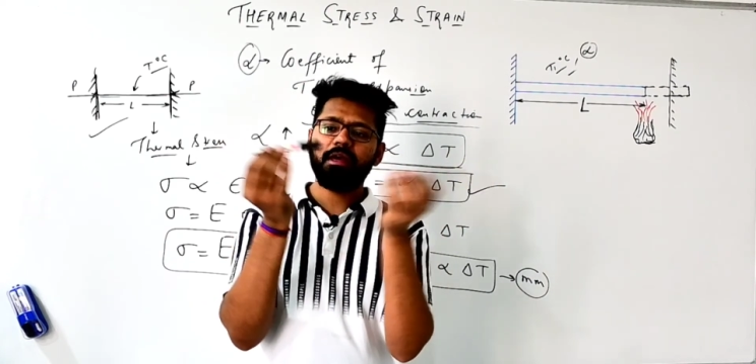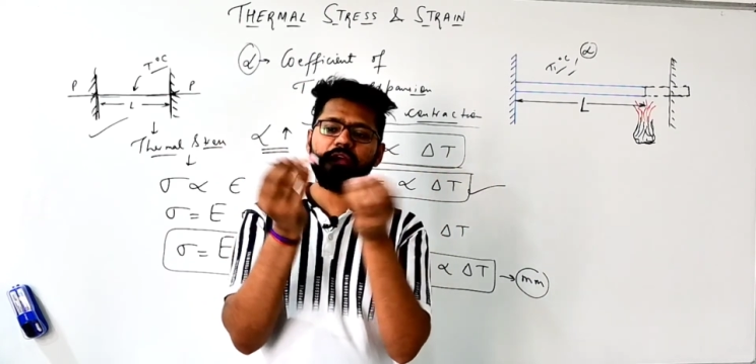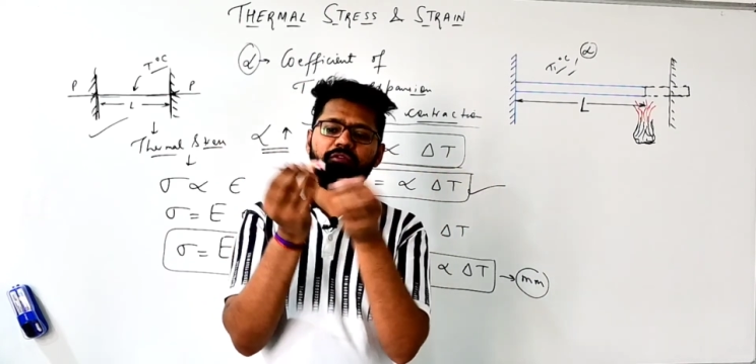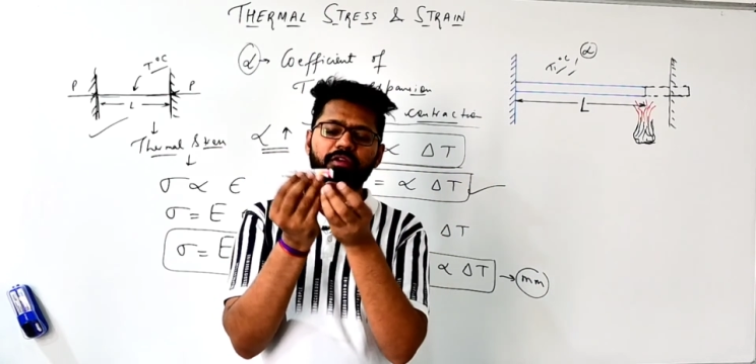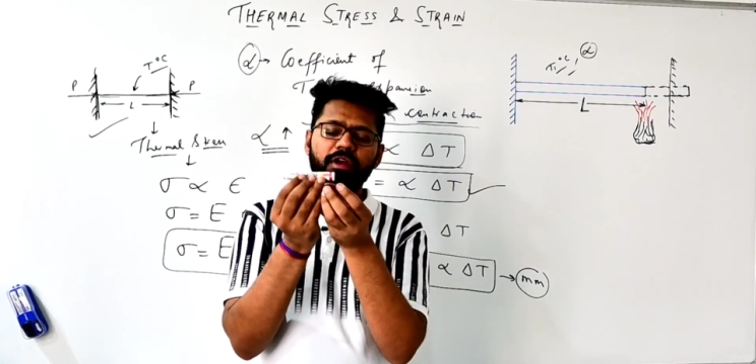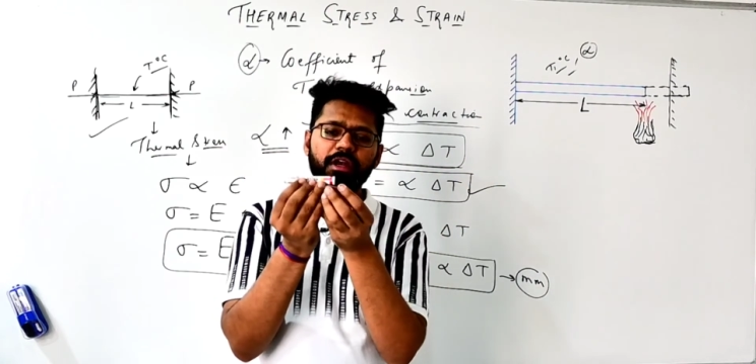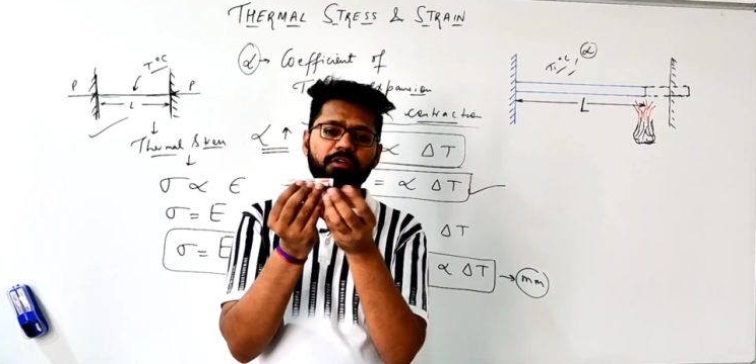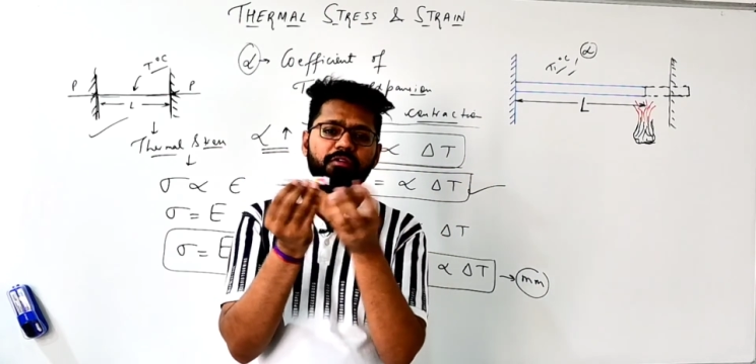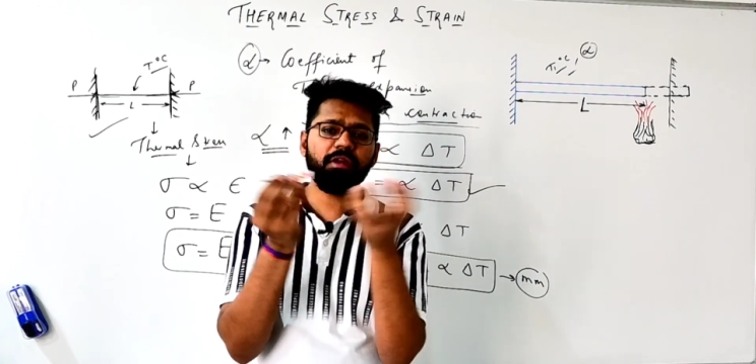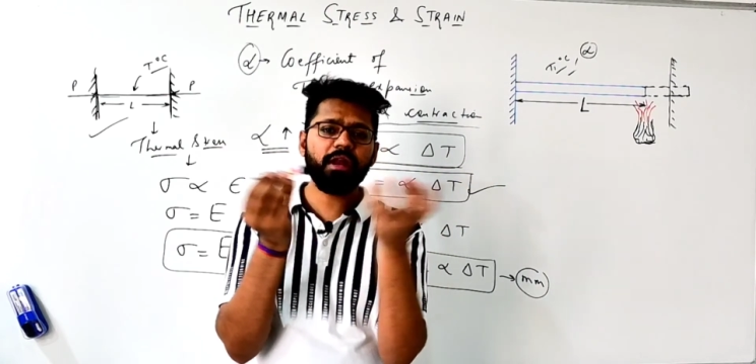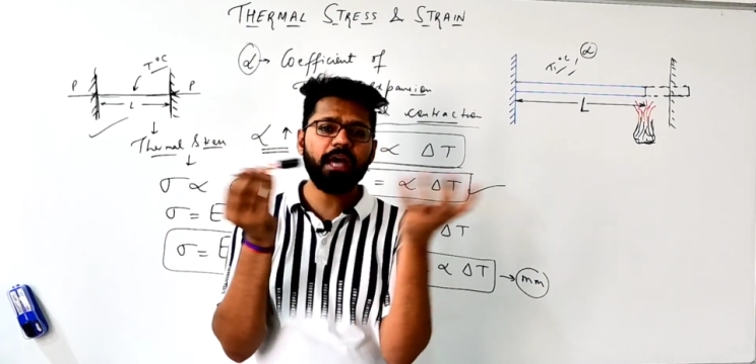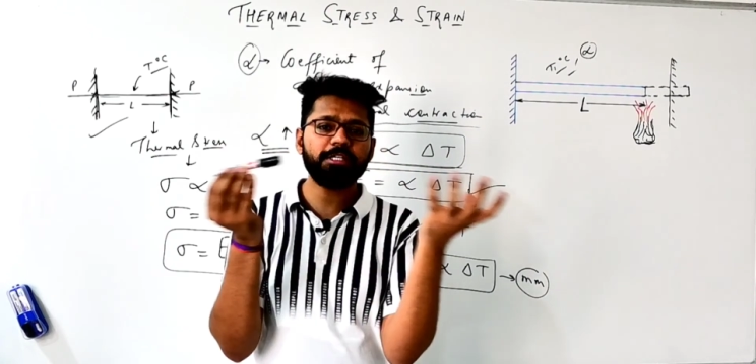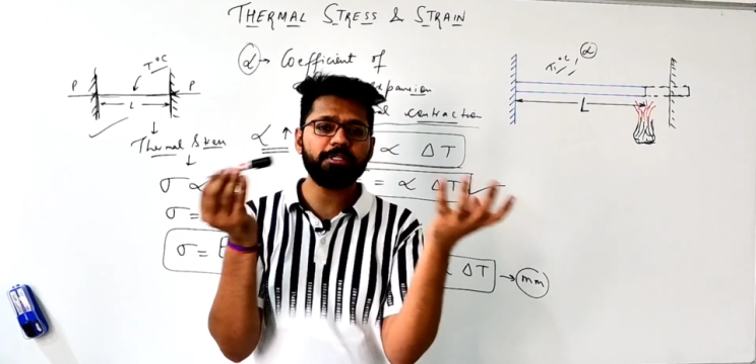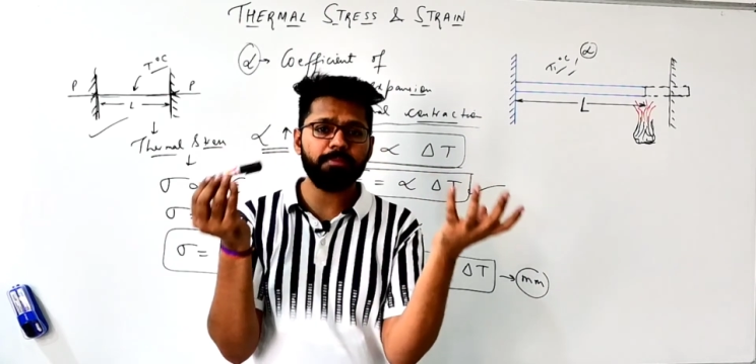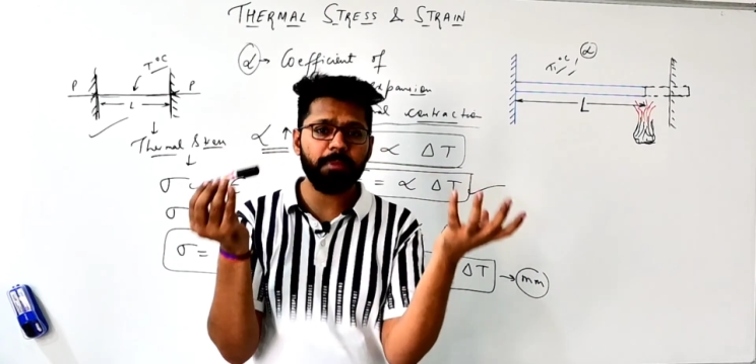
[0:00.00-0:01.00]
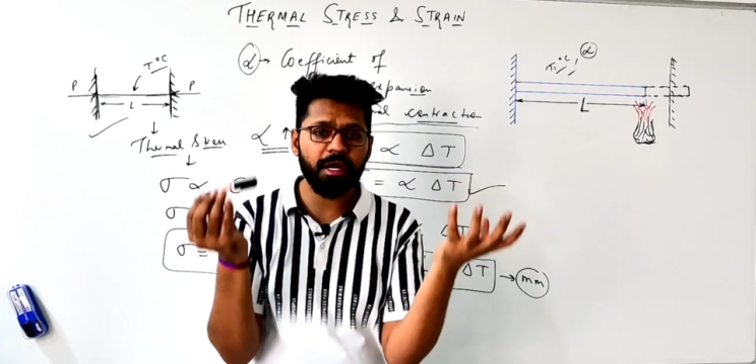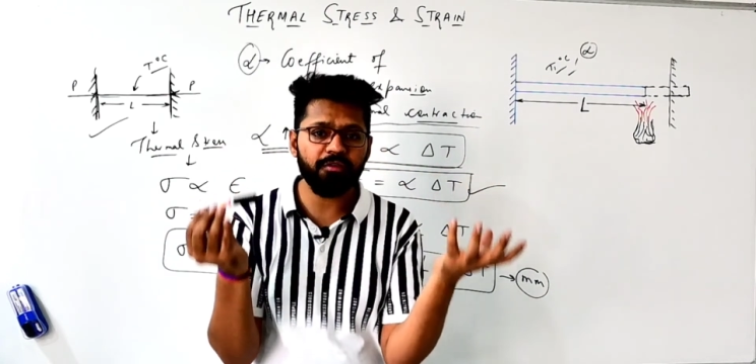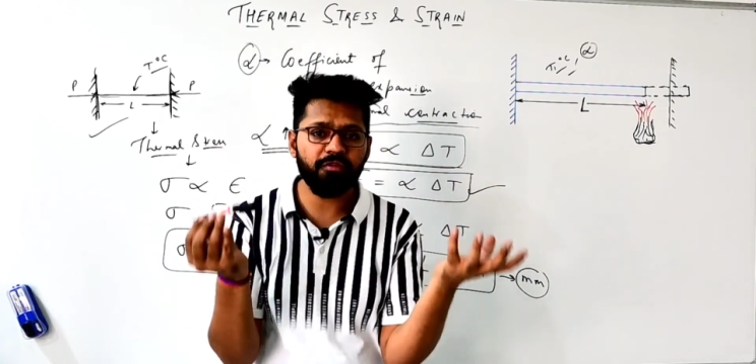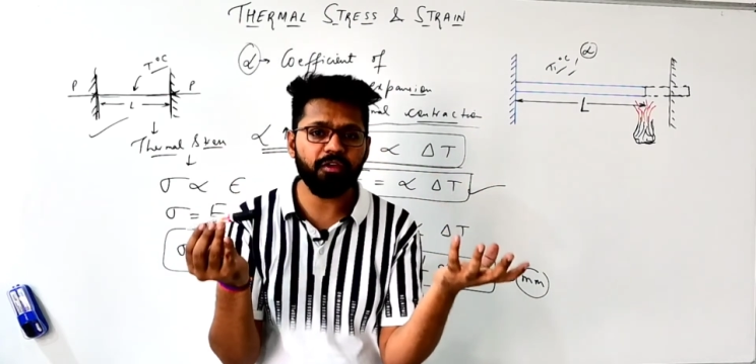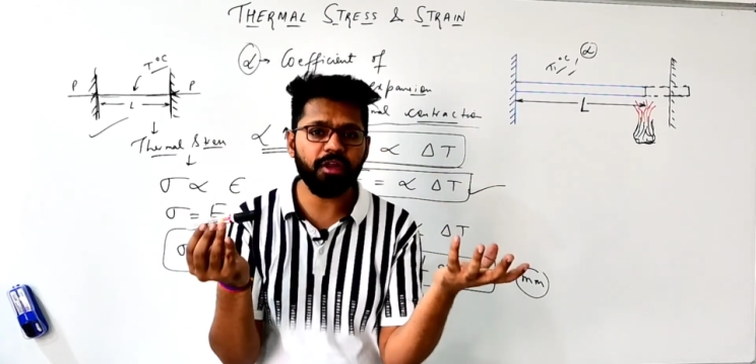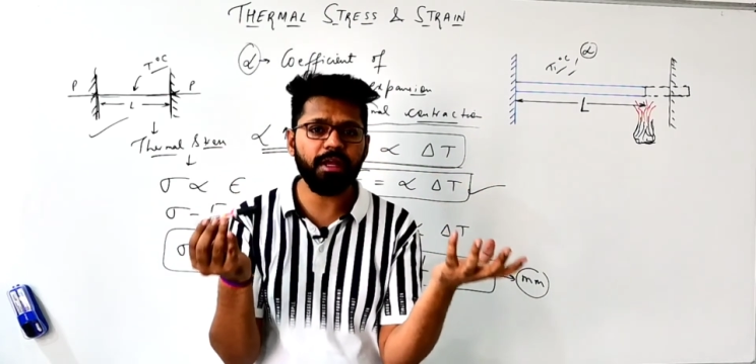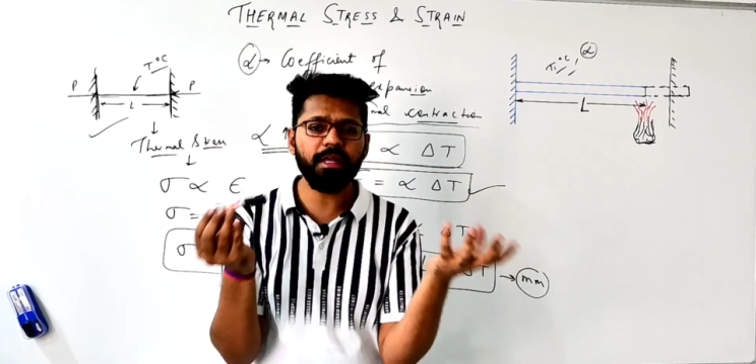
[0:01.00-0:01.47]
If it will expand
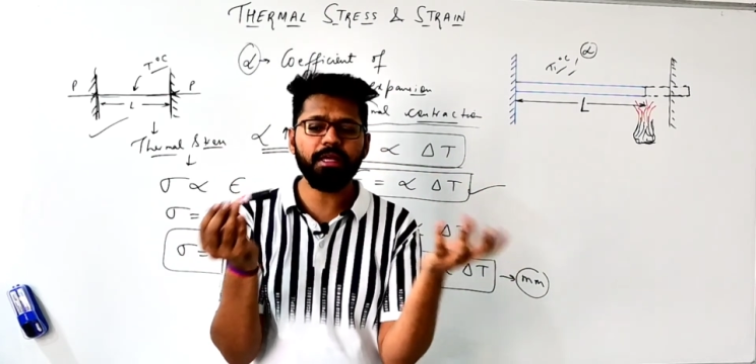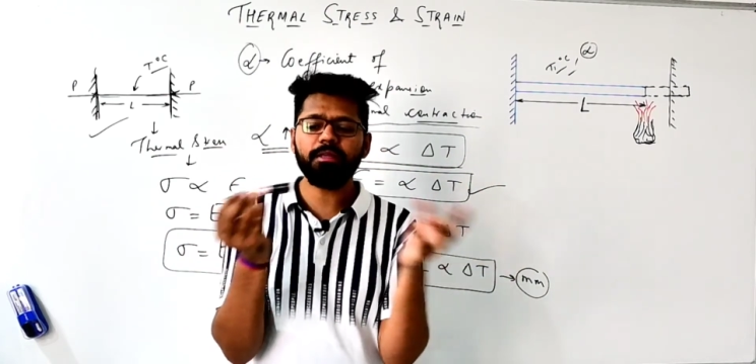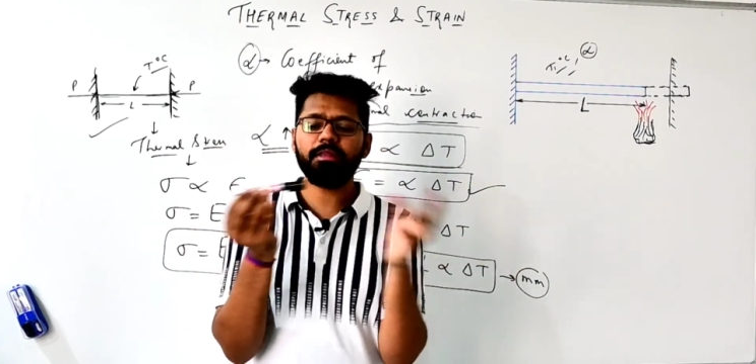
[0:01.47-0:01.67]
freely,